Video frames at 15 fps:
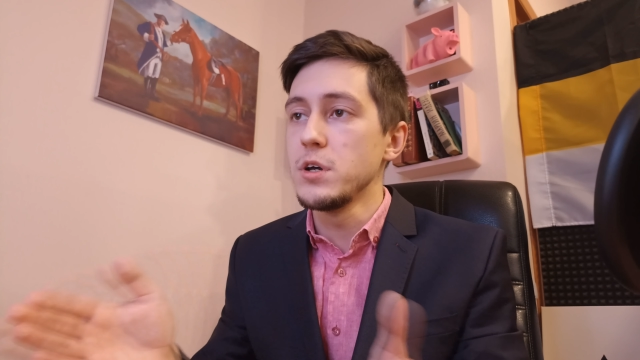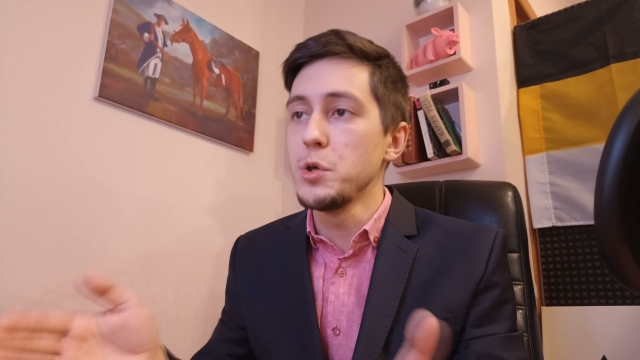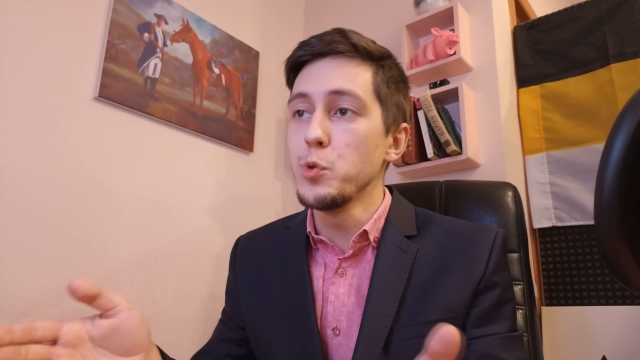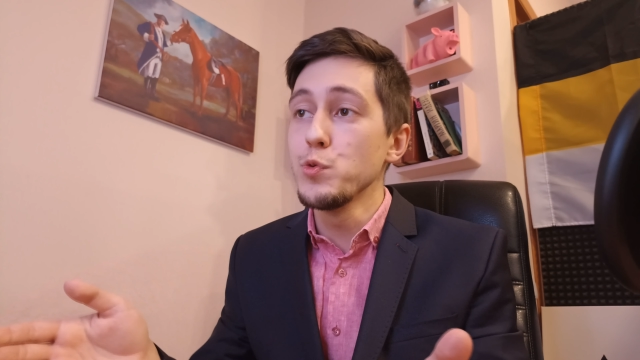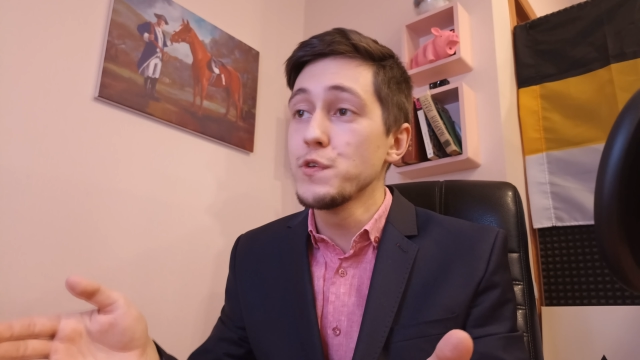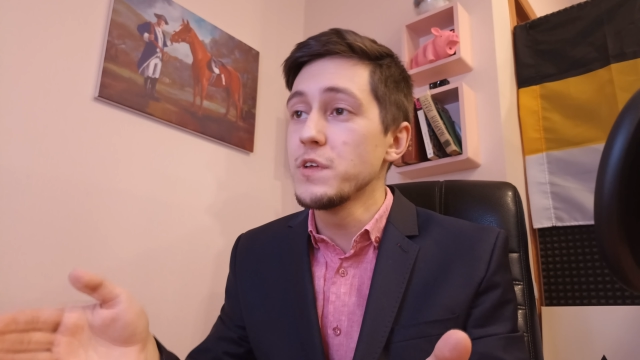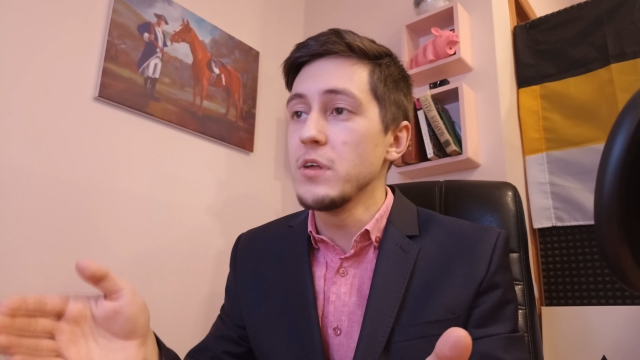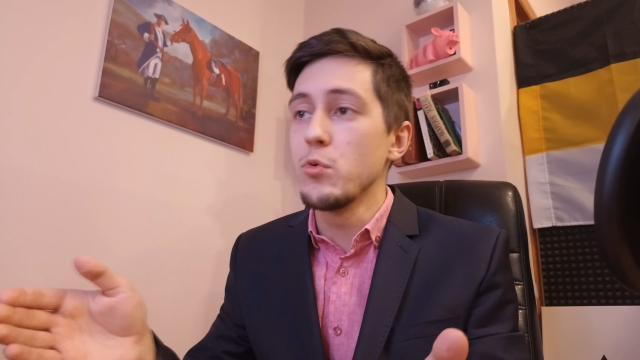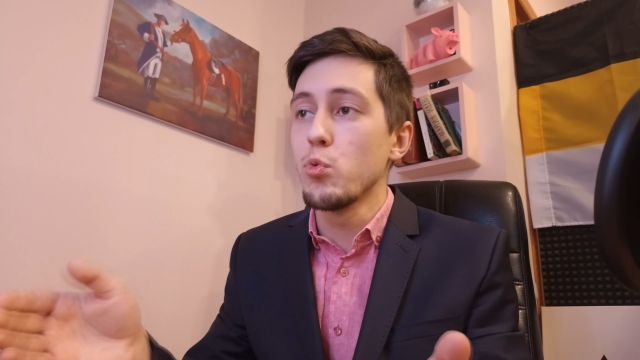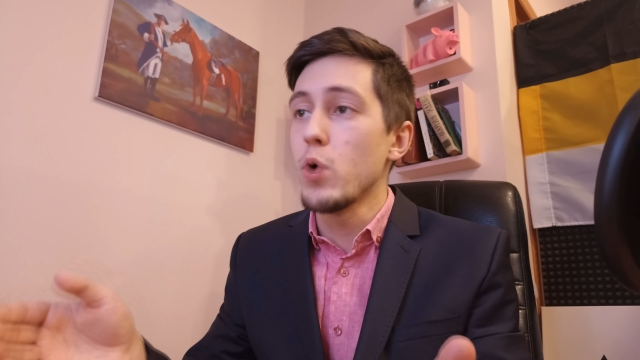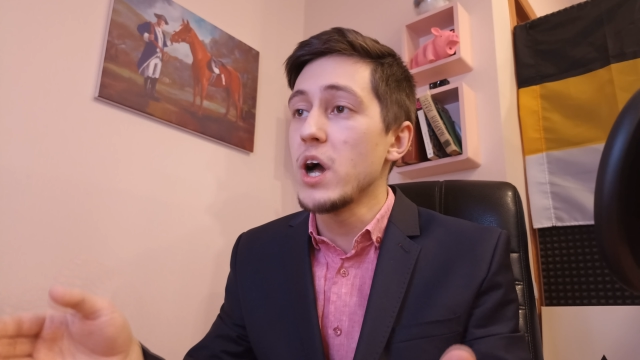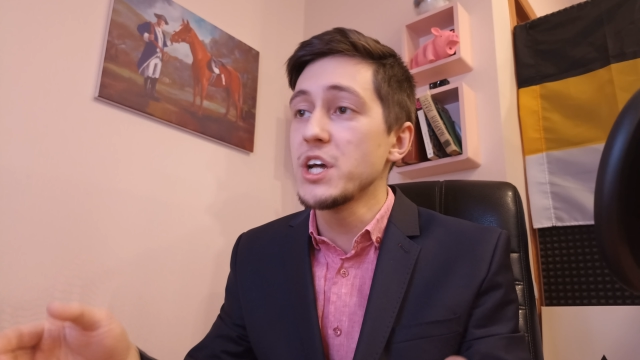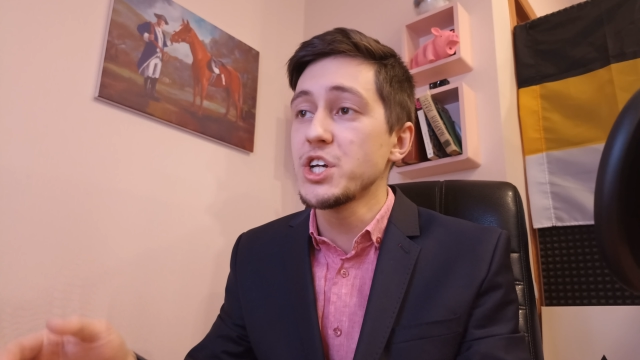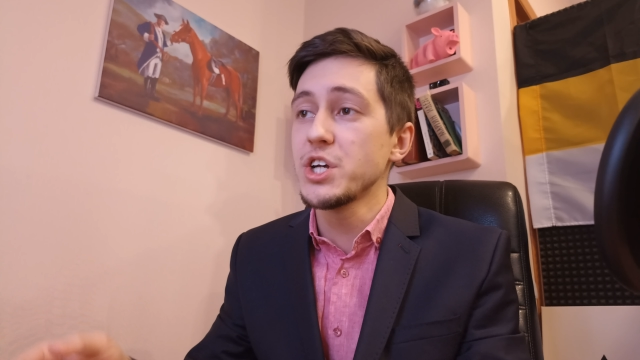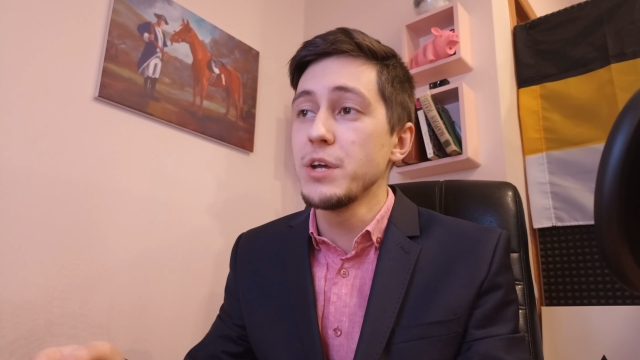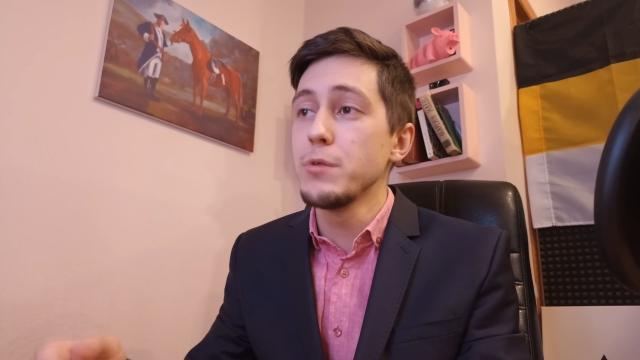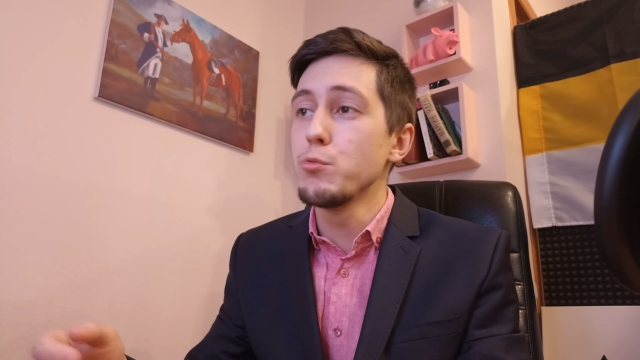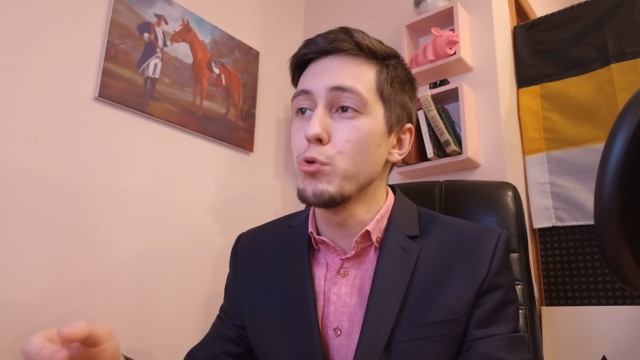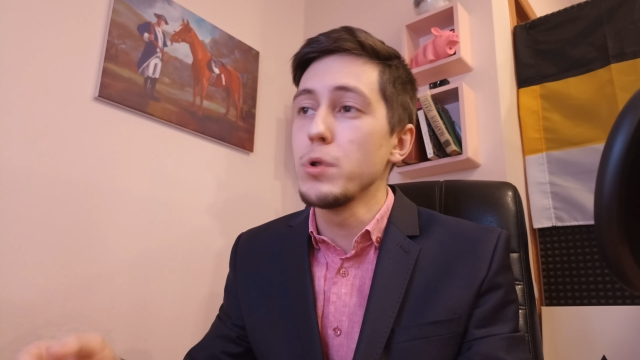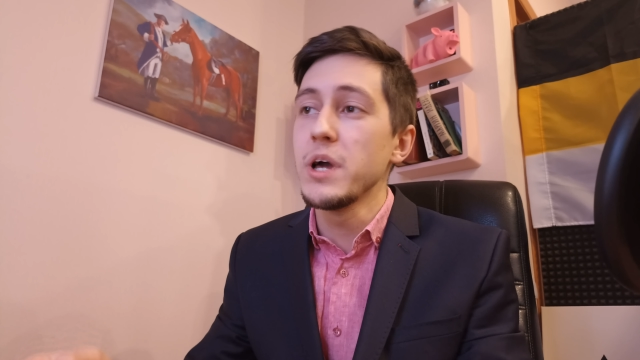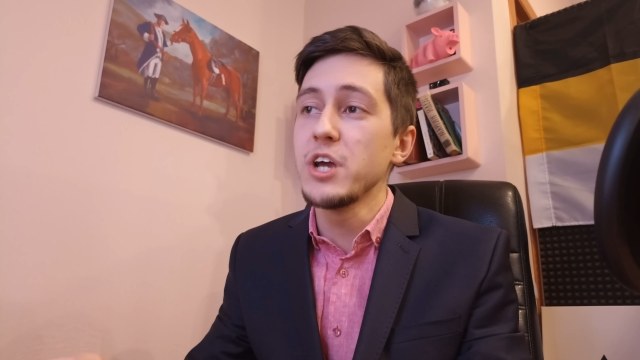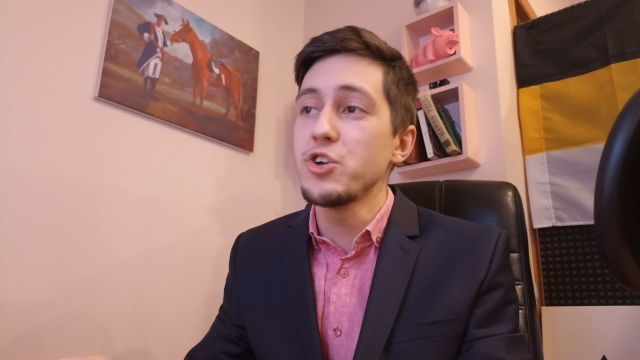used in Russia
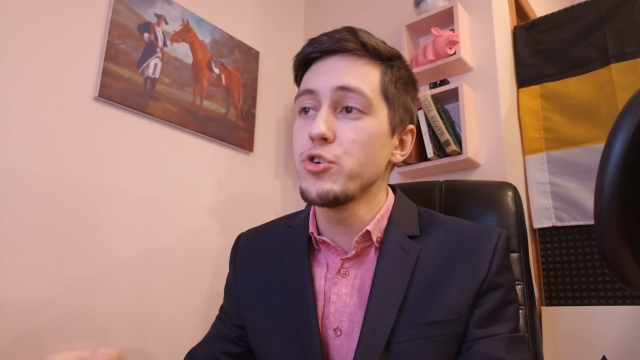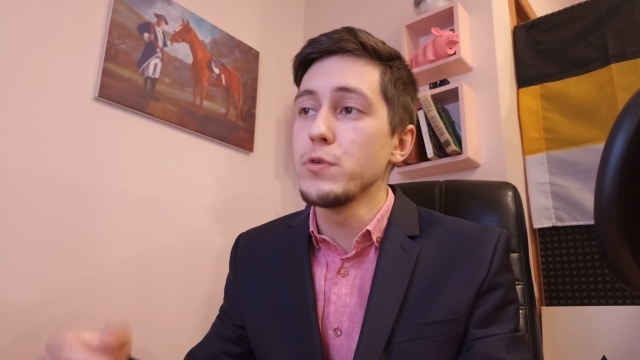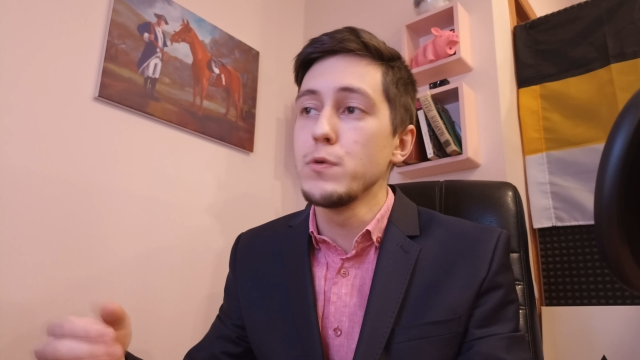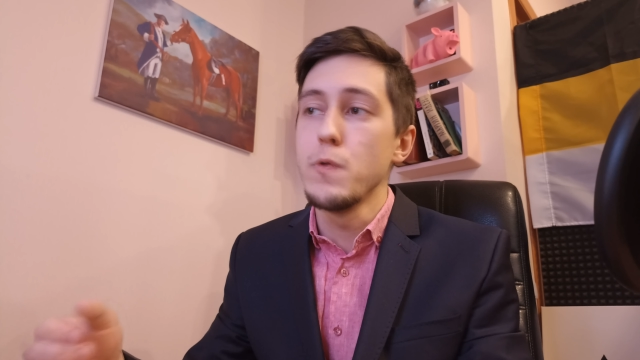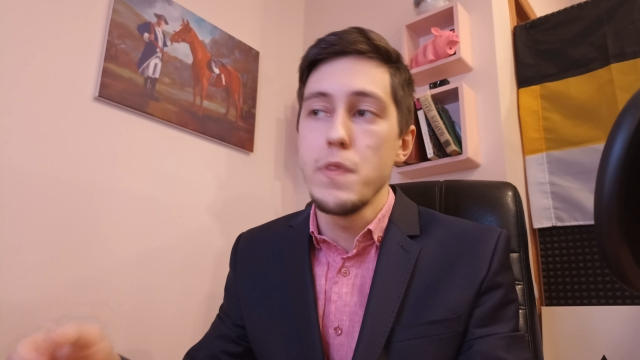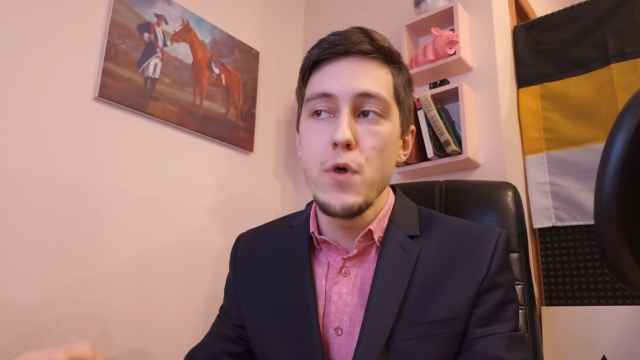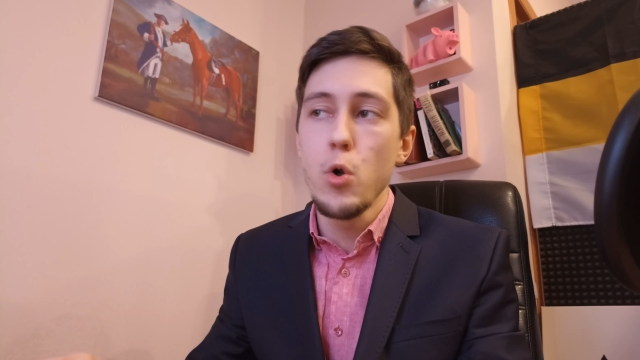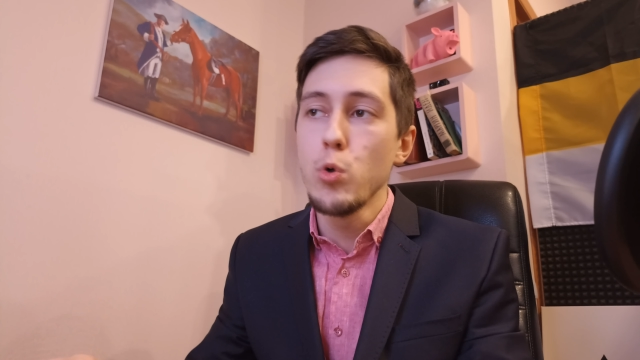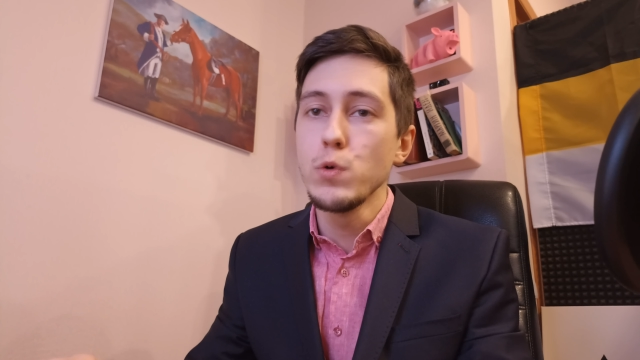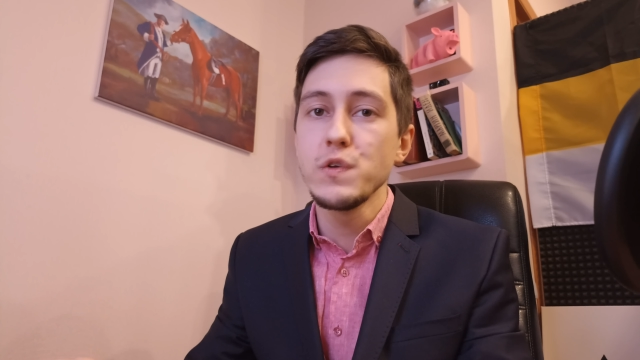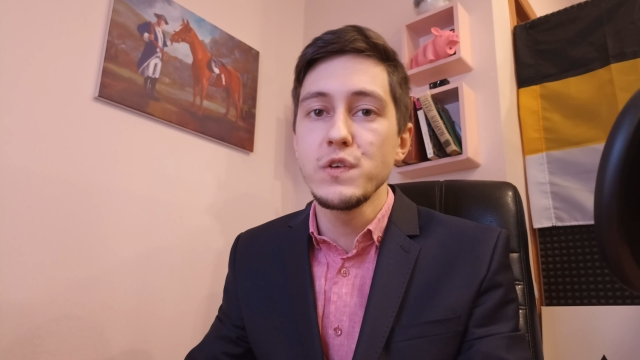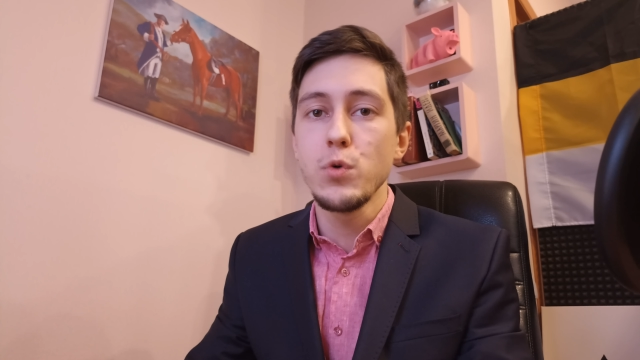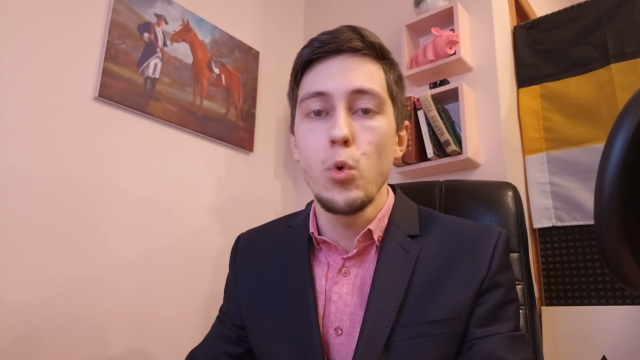in relation to those